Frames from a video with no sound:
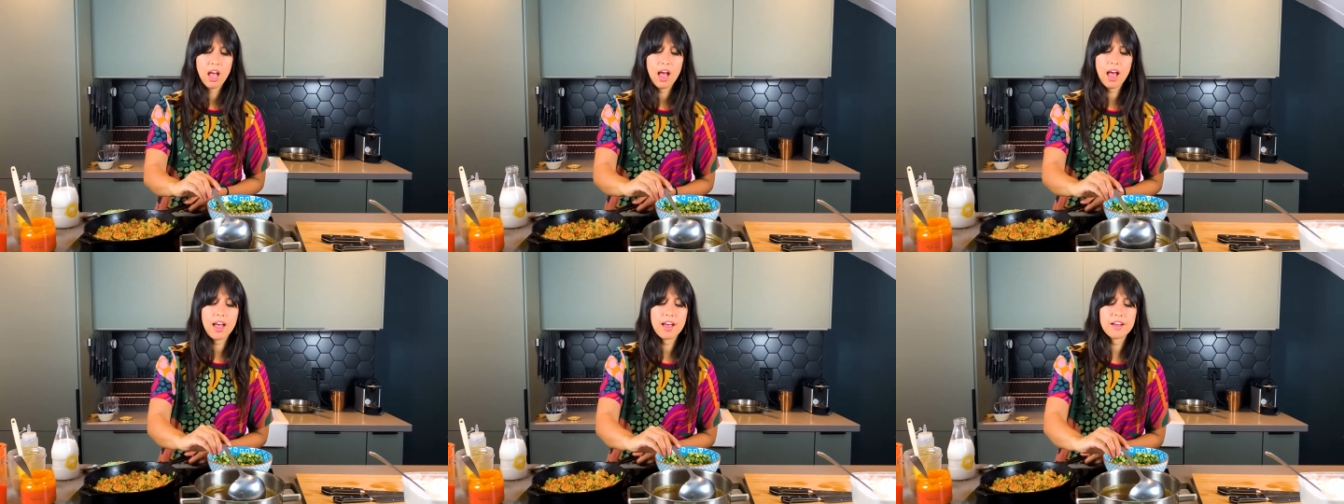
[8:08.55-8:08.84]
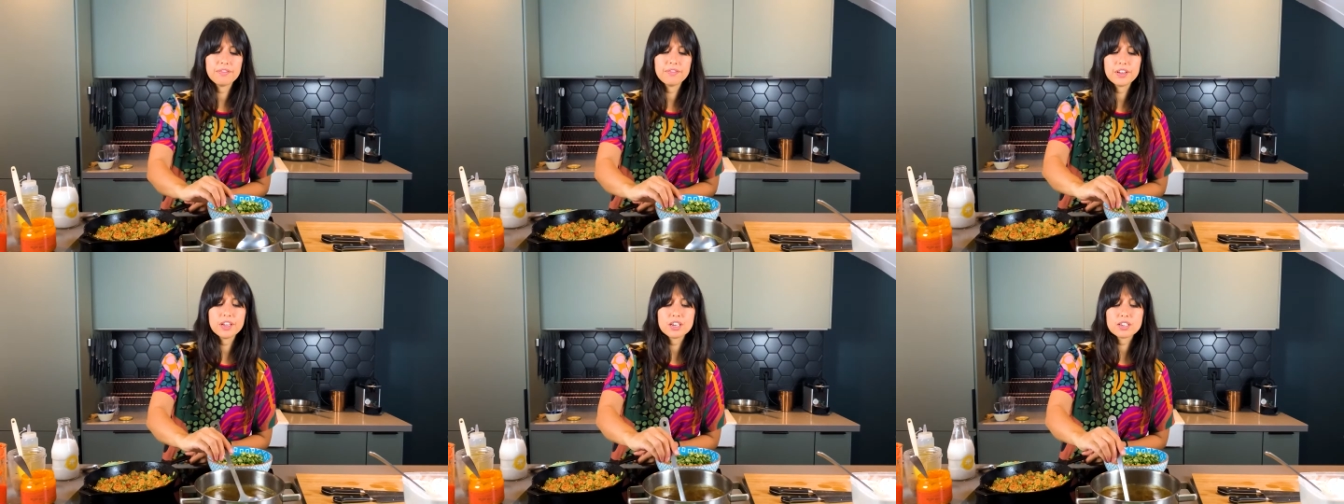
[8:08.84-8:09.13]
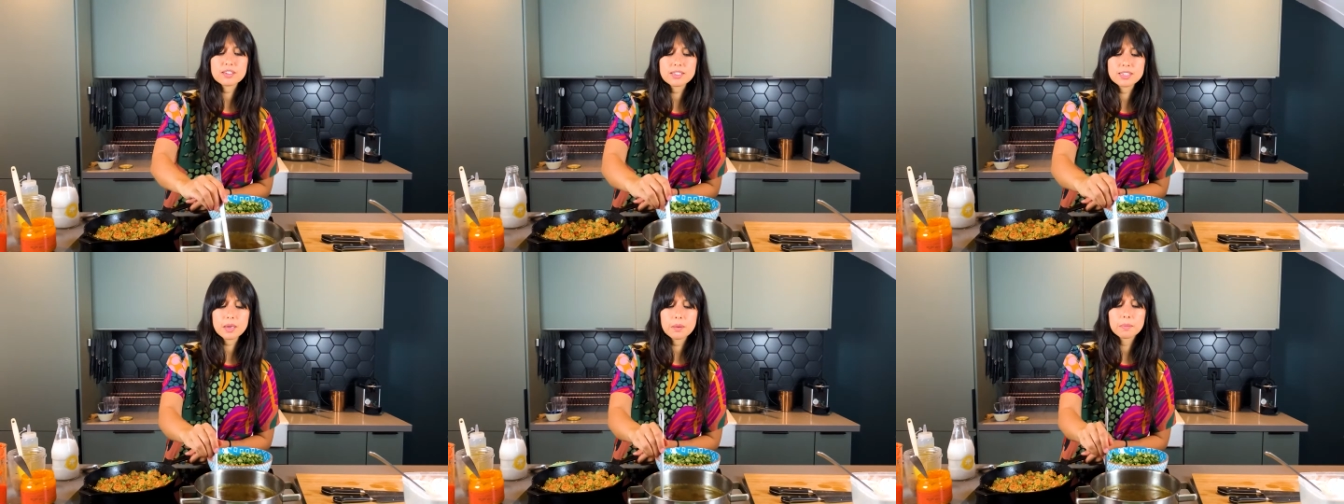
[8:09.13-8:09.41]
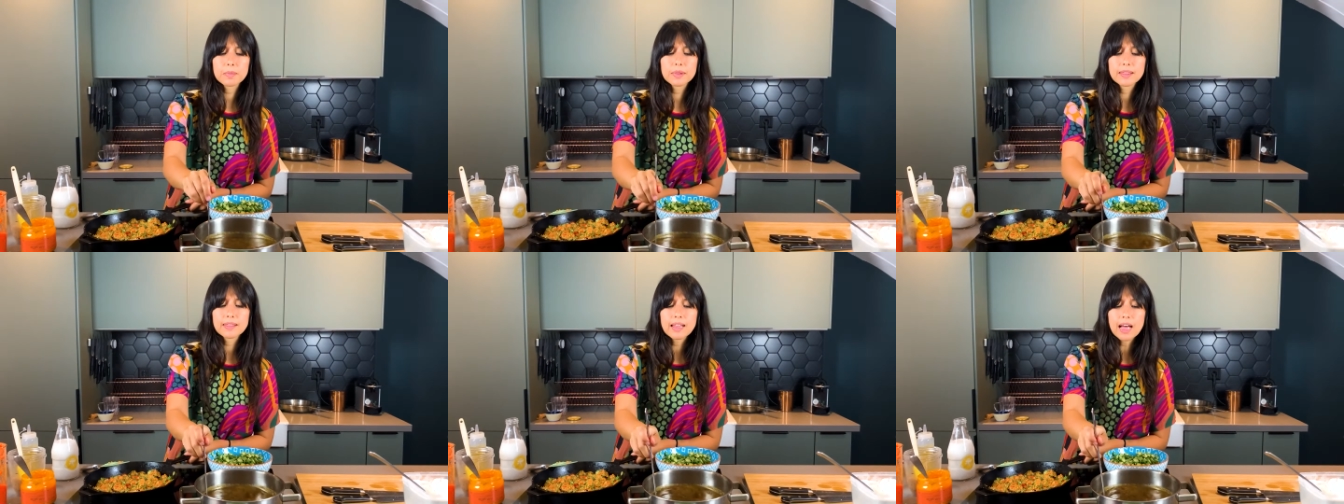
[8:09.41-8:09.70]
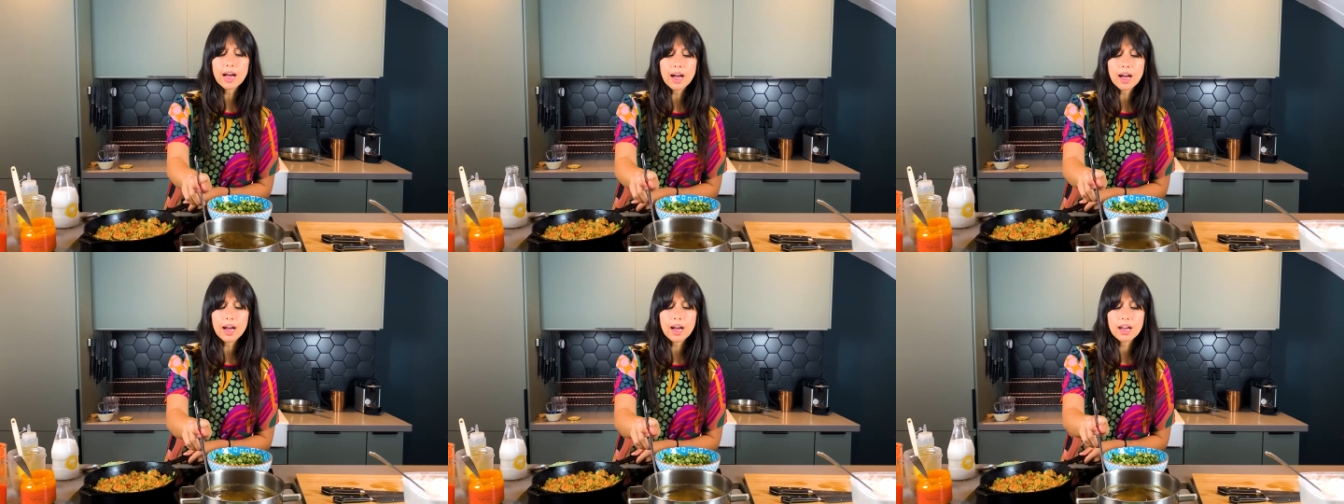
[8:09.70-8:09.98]
I have here some
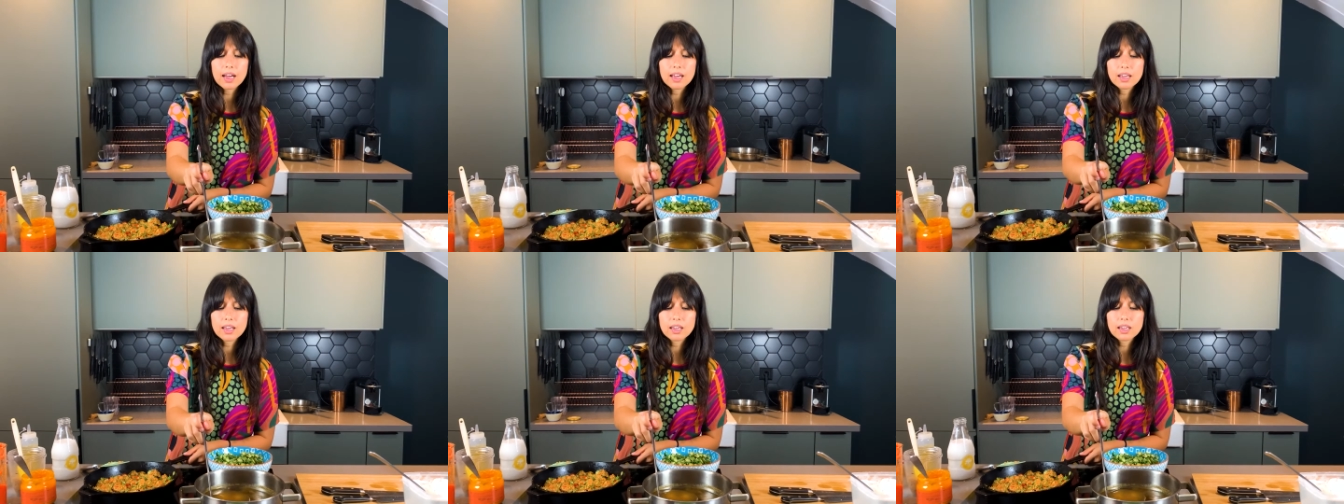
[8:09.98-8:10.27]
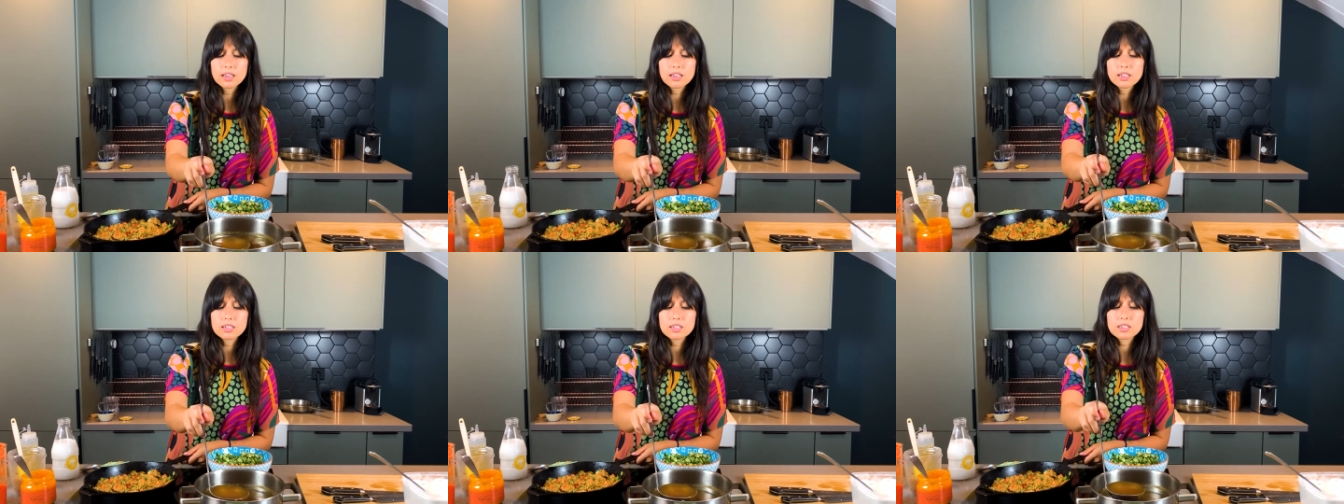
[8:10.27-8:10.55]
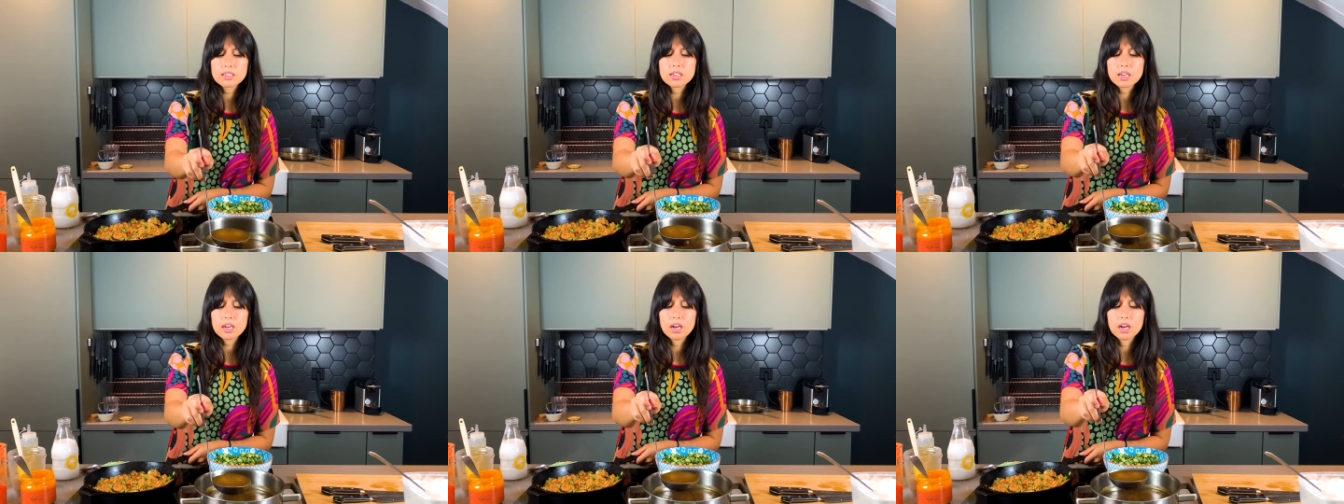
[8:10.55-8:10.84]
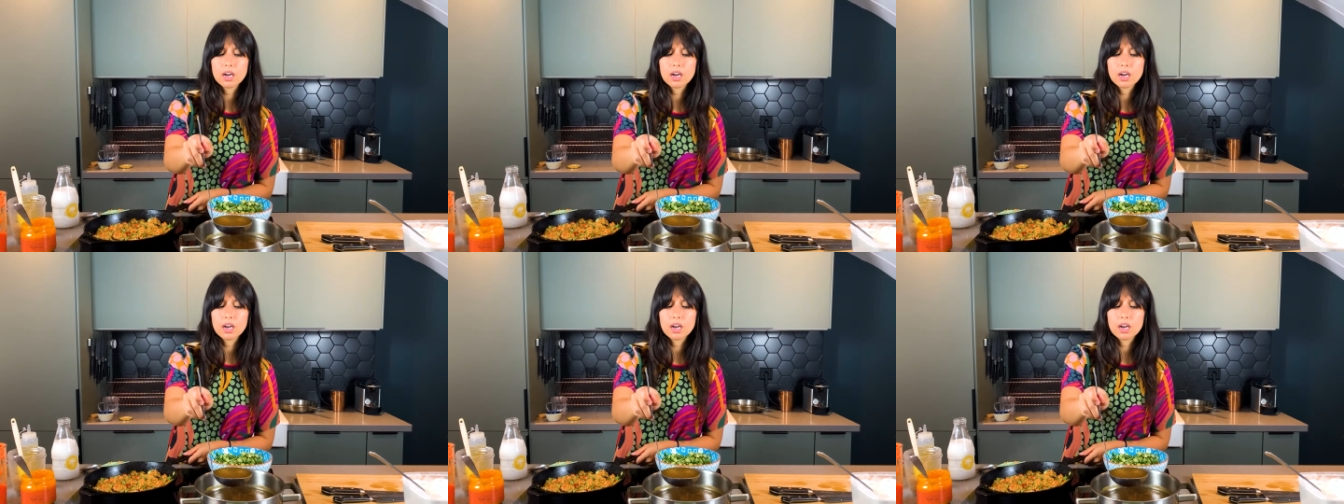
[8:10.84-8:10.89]
nice